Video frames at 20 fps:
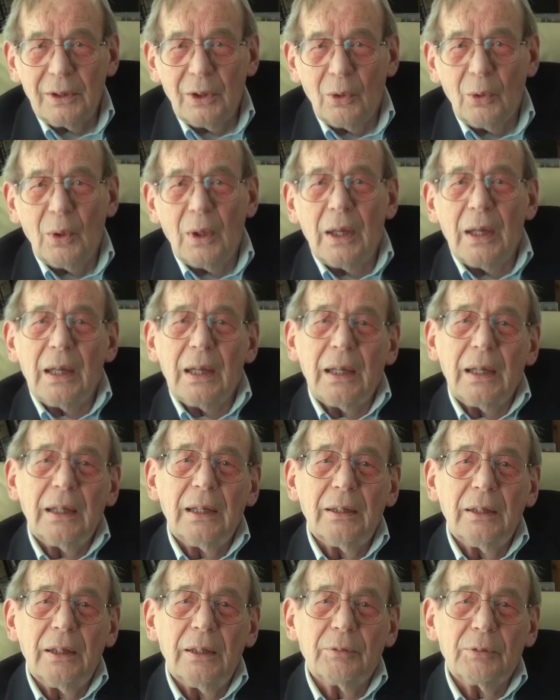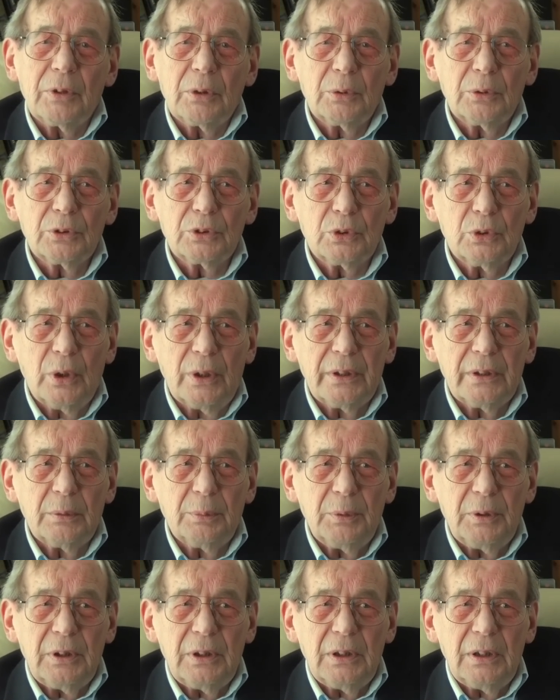You know, if there is going
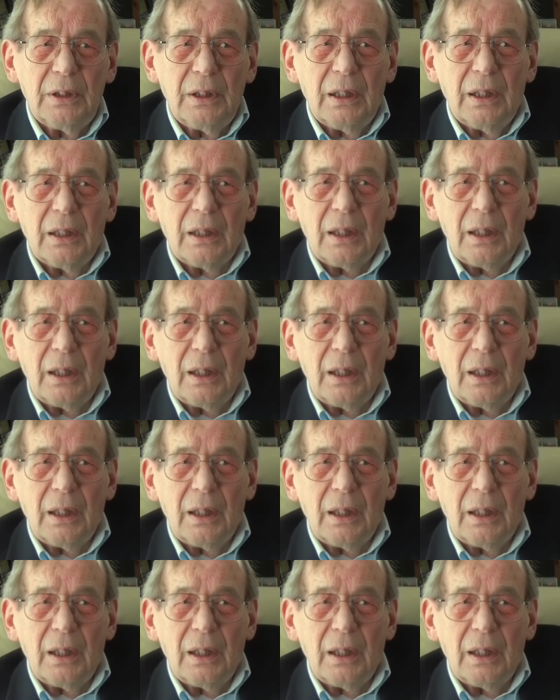to be